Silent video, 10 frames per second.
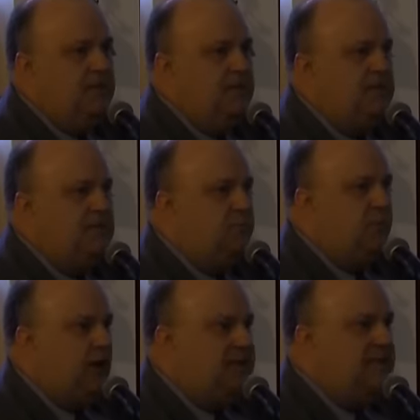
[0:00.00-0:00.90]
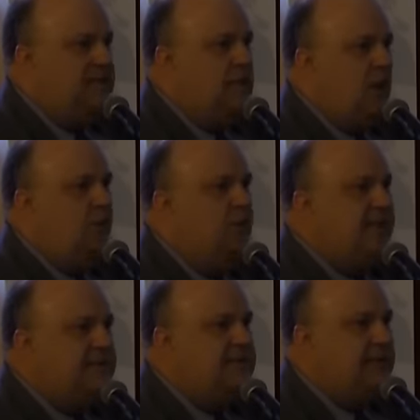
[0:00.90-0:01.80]
So there's this process
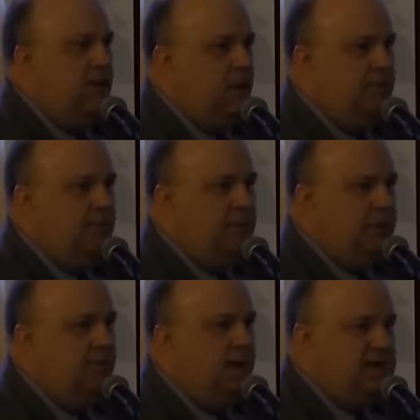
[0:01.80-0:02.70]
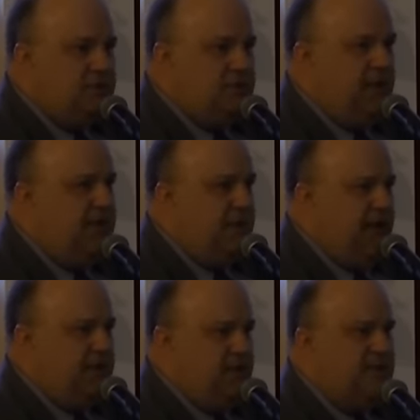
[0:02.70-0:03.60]
called PCR, the polymerase chain
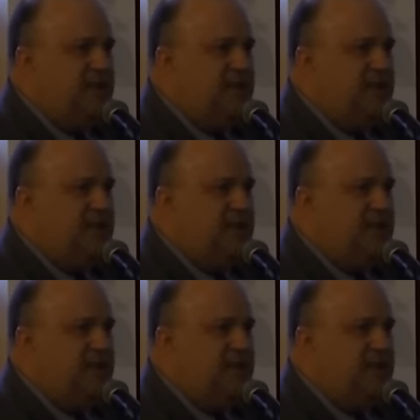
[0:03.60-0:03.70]
reaction.